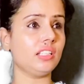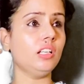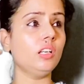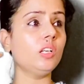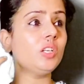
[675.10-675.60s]

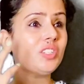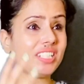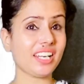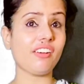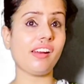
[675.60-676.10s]

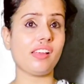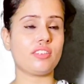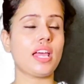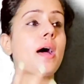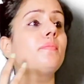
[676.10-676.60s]
ludicrous.
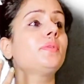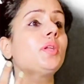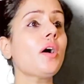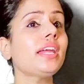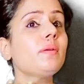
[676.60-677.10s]
I'm
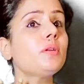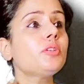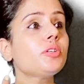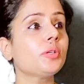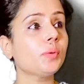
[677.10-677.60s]
not able
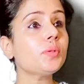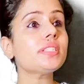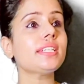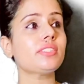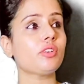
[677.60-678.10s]
to use
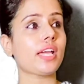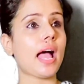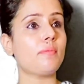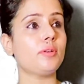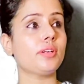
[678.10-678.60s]
these
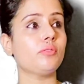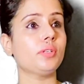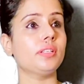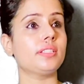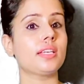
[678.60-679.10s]
vocabulary
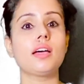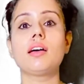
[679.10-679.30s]
words.